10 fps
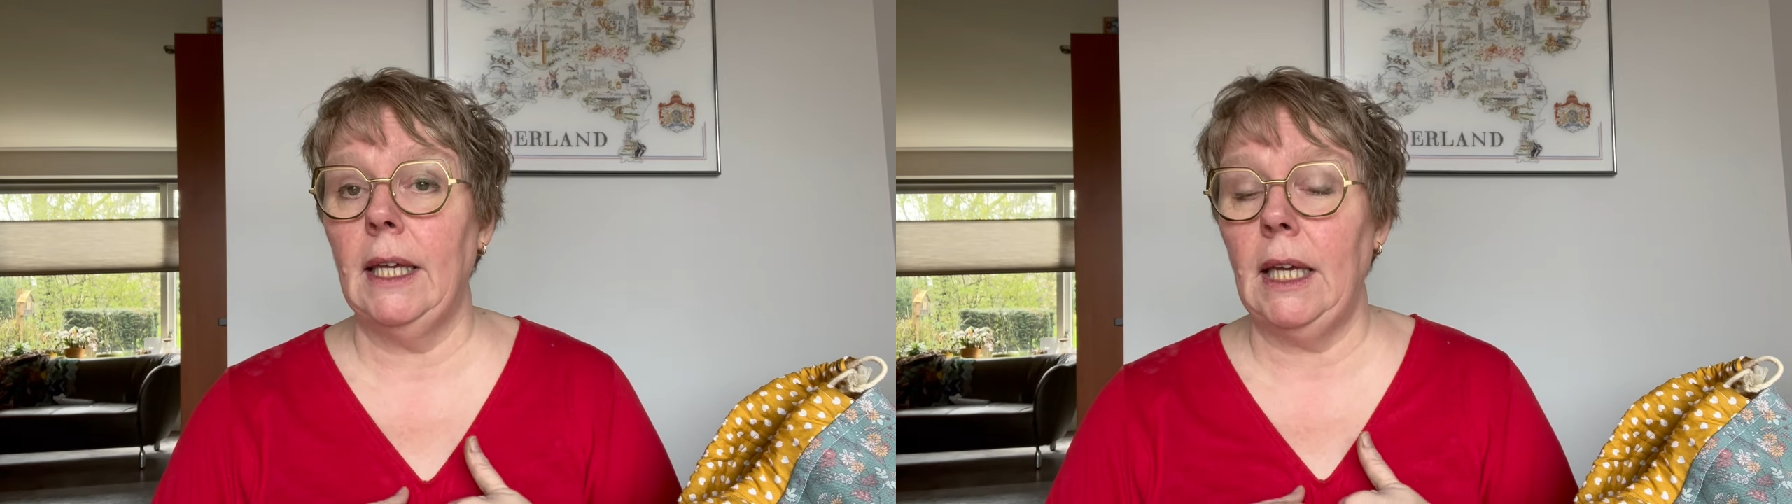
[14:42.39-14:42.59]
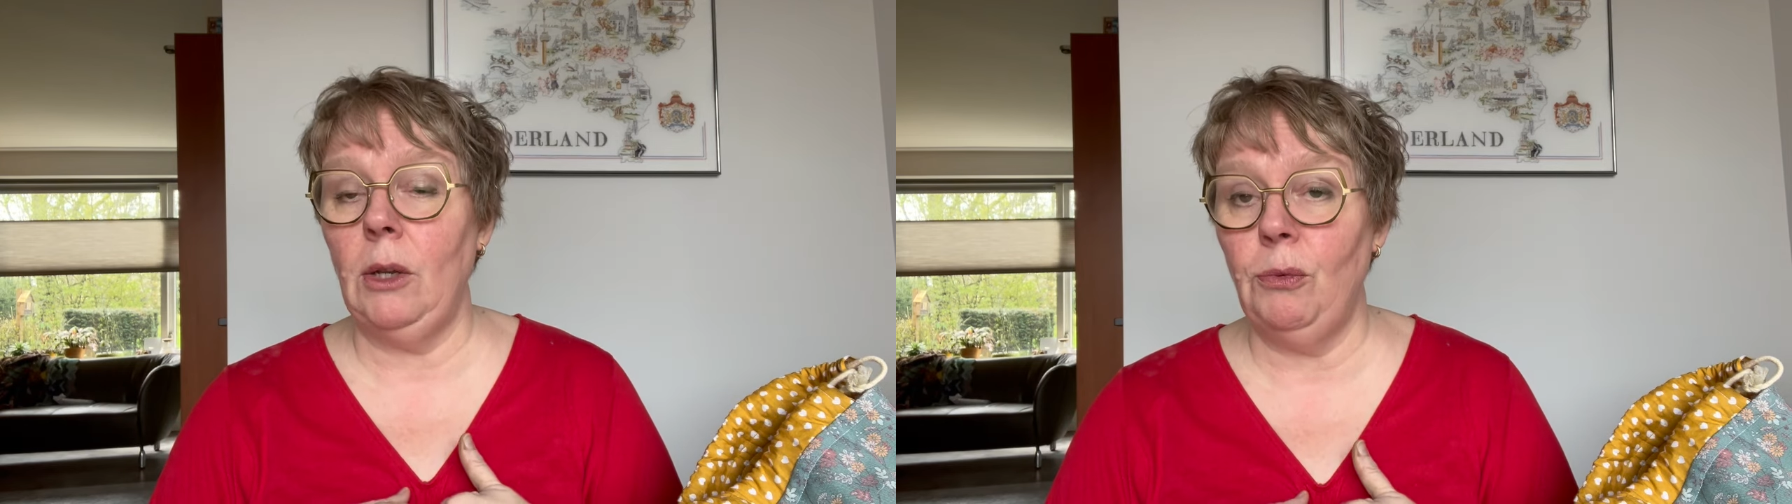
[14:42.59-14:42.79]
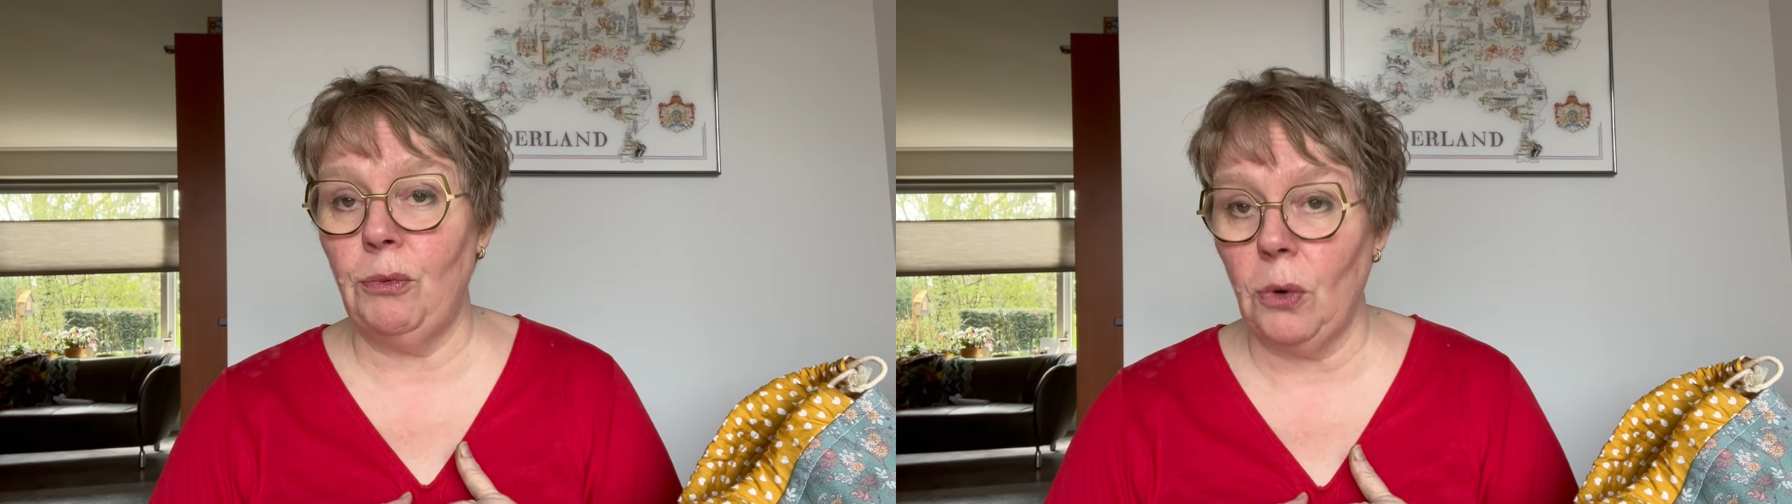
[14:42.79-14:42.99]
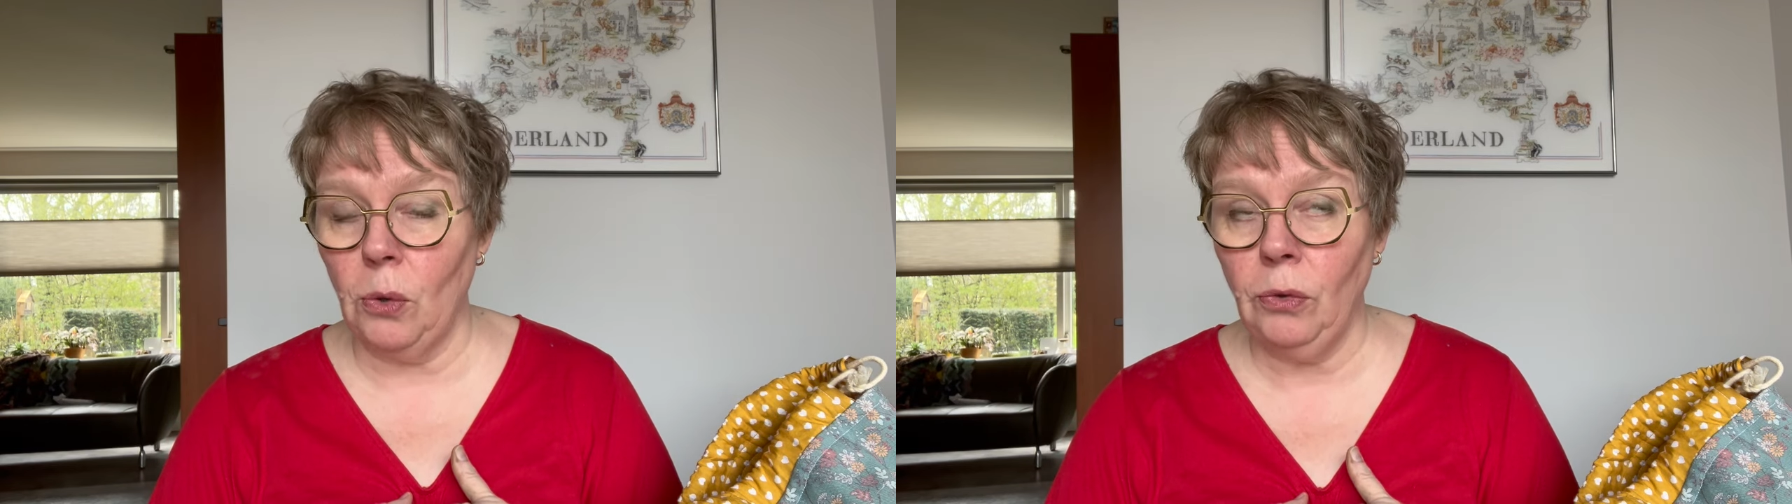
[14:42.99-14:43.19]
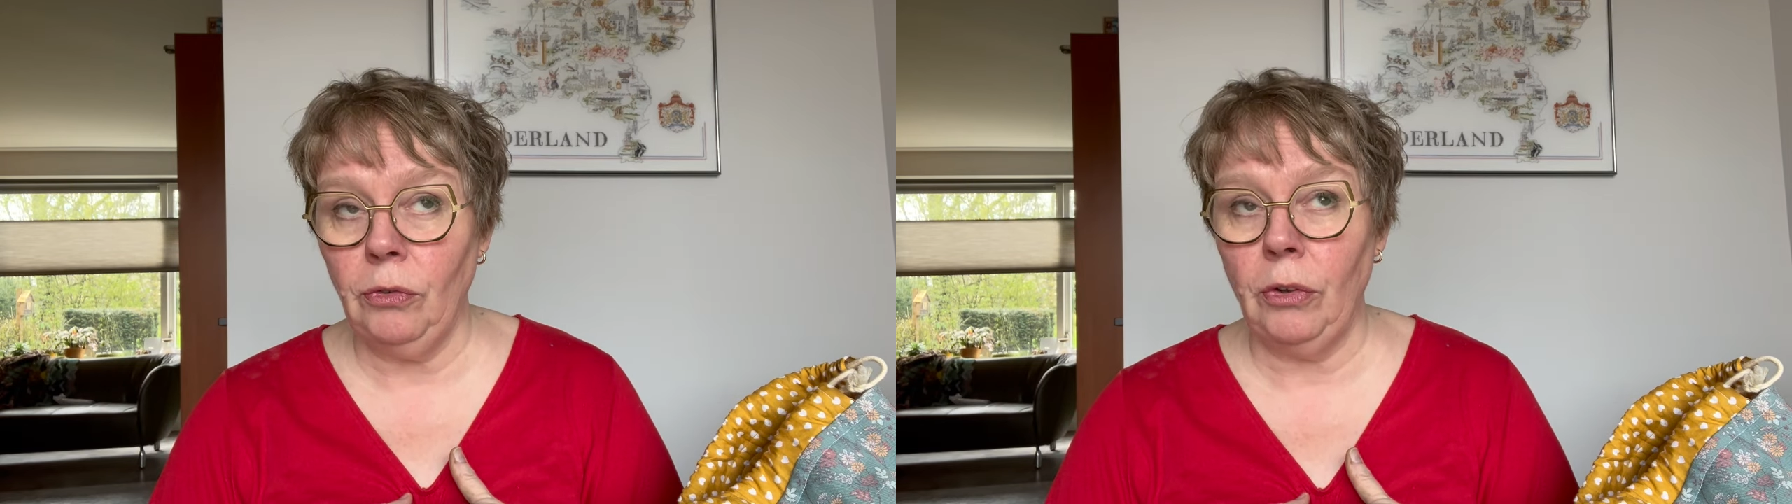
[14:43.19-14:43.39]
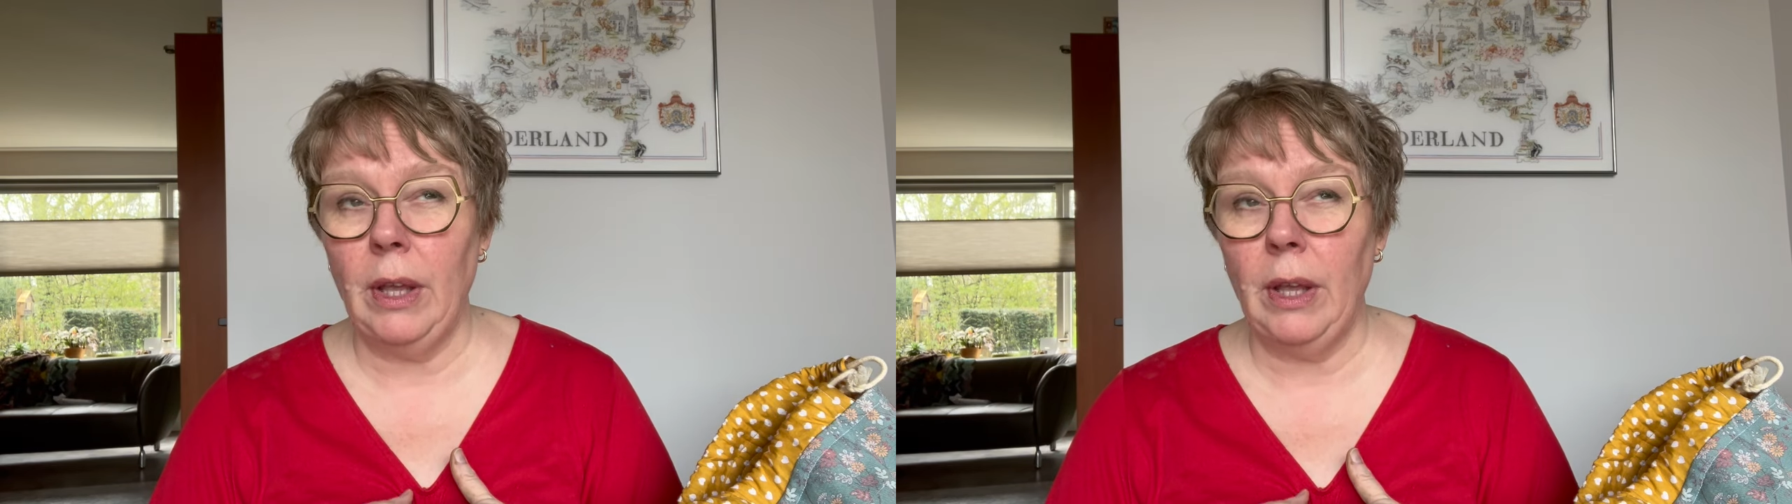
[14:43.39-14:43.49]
in front.